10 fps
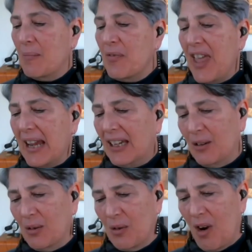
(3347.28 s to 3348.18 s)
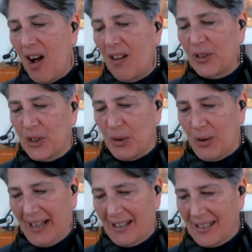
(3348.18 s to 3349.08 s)
Thank you all for
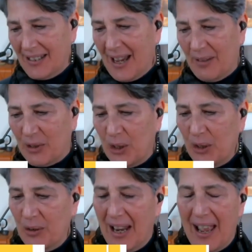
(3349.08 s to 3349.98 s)
joining us this afternoon,